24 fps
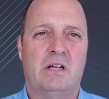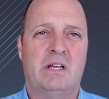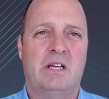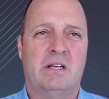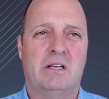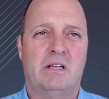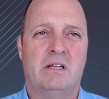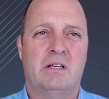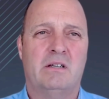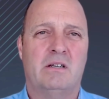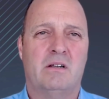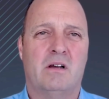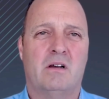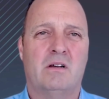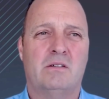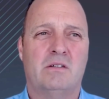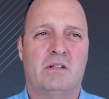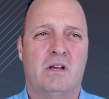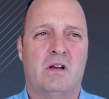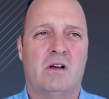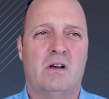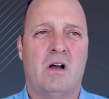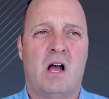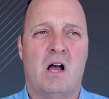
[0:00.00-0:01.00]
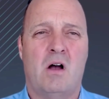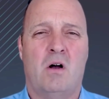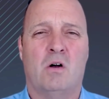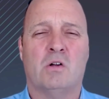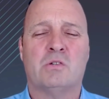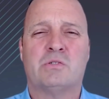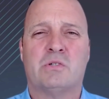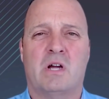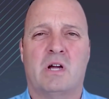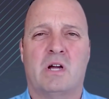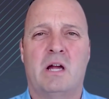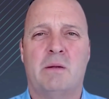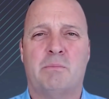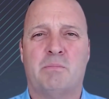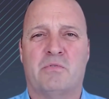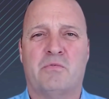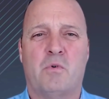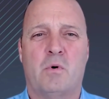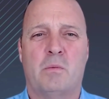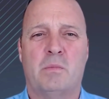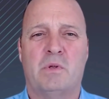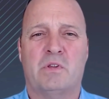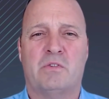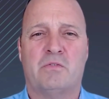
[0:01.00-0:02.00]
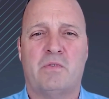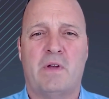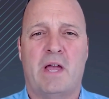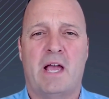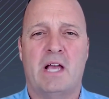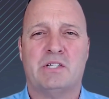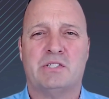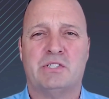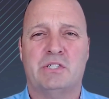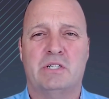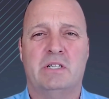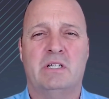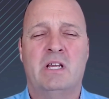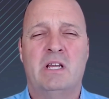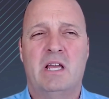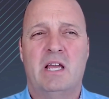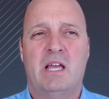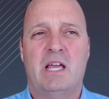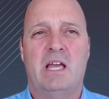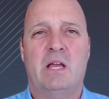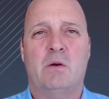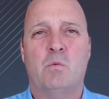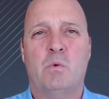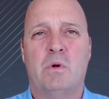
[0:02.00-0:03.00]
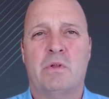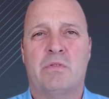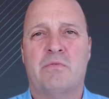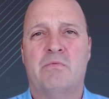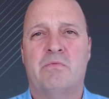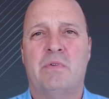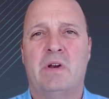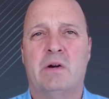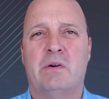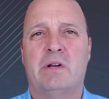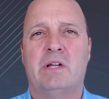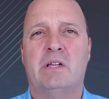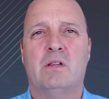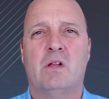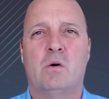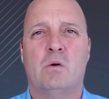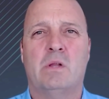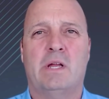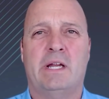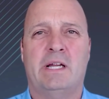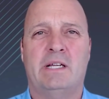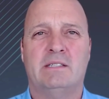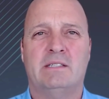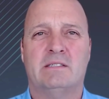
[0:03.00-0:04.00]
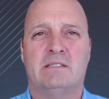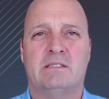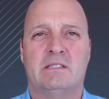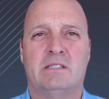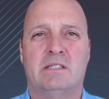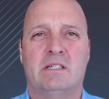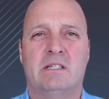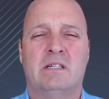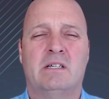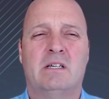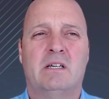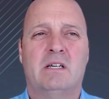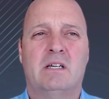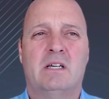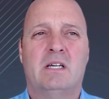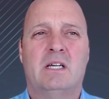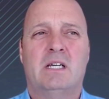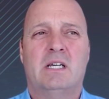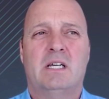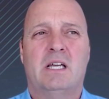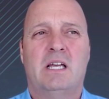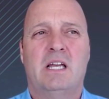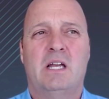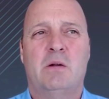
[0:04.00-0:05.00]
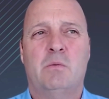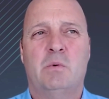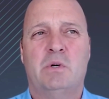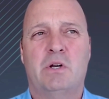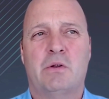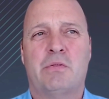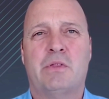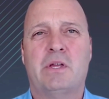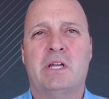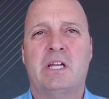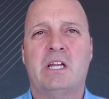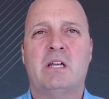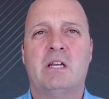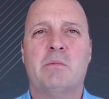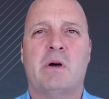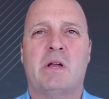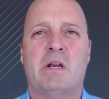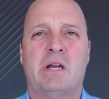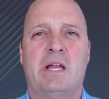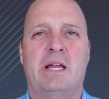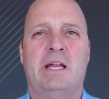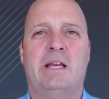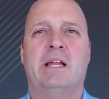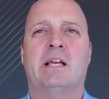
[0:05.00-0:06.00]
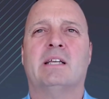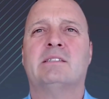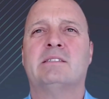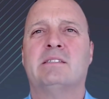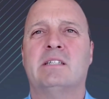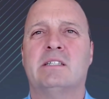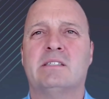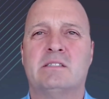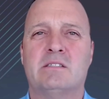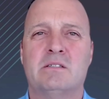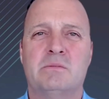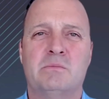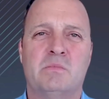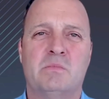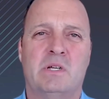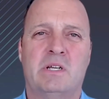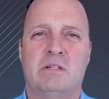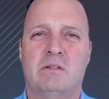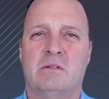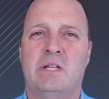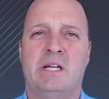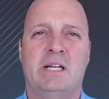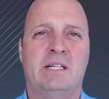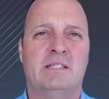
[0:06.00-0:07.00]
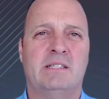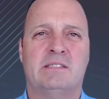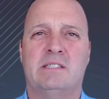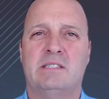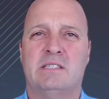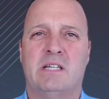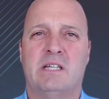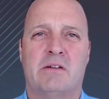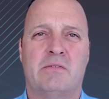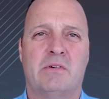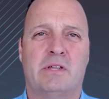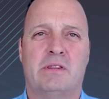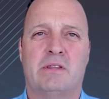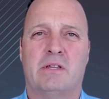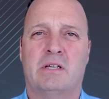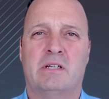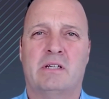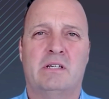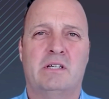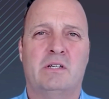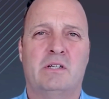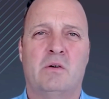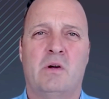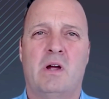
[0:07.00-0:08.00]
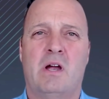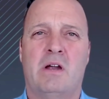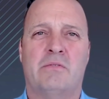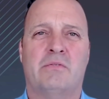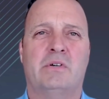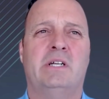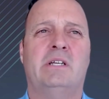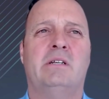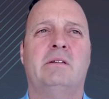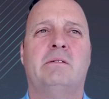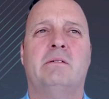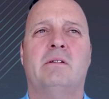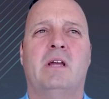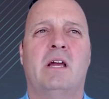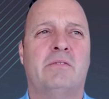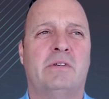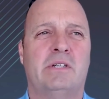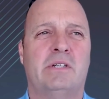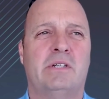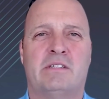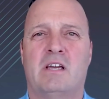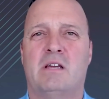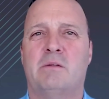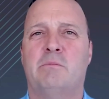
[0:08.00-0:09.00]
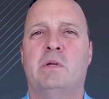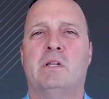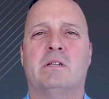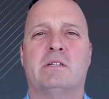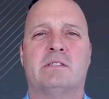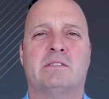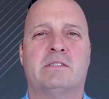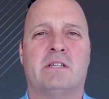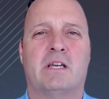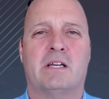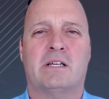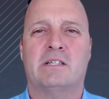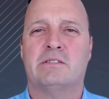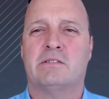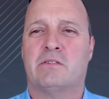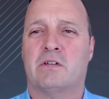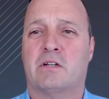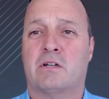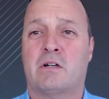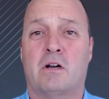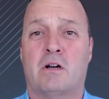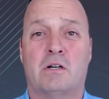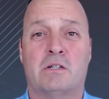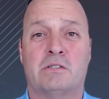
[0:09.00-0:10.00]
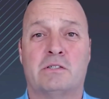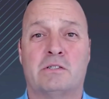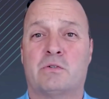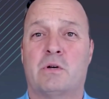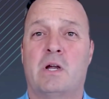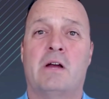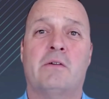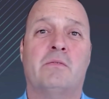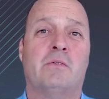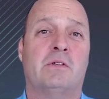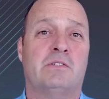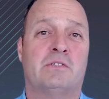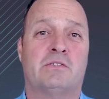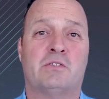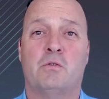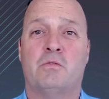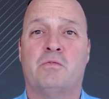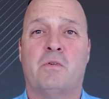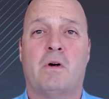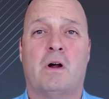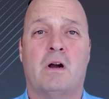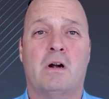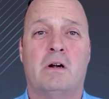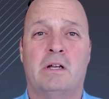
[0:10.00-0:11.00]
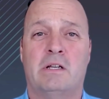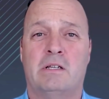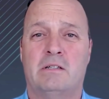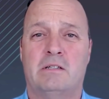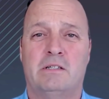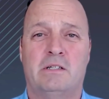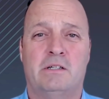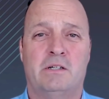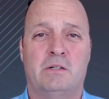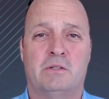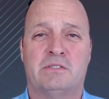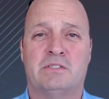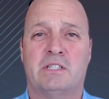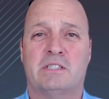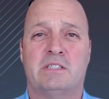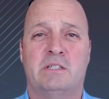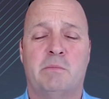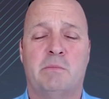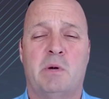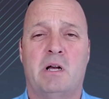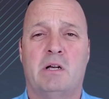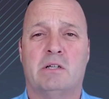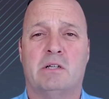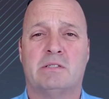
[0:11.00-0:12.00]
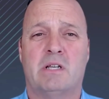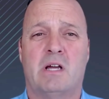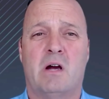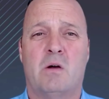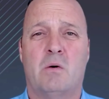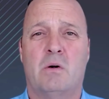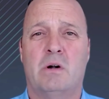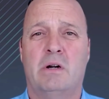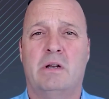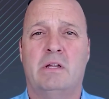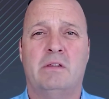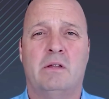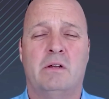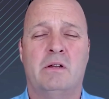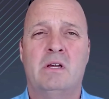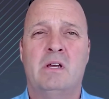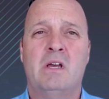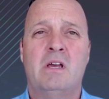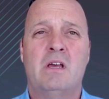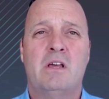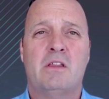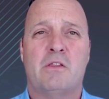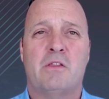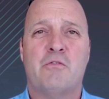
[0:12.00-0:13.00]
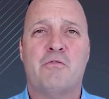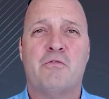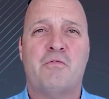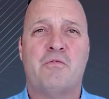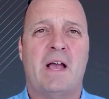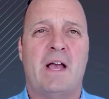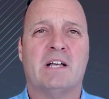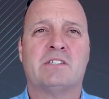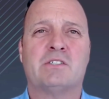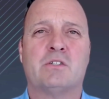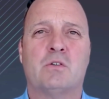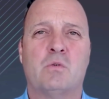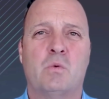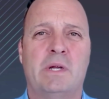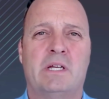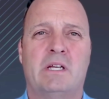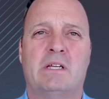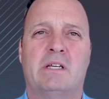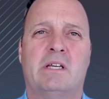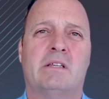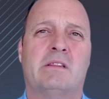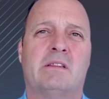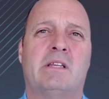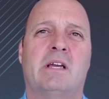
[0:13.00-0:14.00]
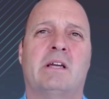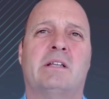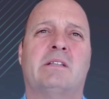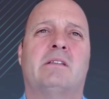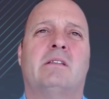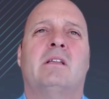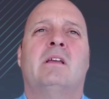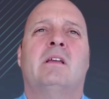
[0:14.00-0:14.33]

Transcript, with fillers: an ultra-high performance fashion and with very low latency. And when you're thinking about an ADAS system, latency is everything. You know, every 10 milliseconds, the car is traveling so far at, you know, 60 miles an hour, and the faster we can get that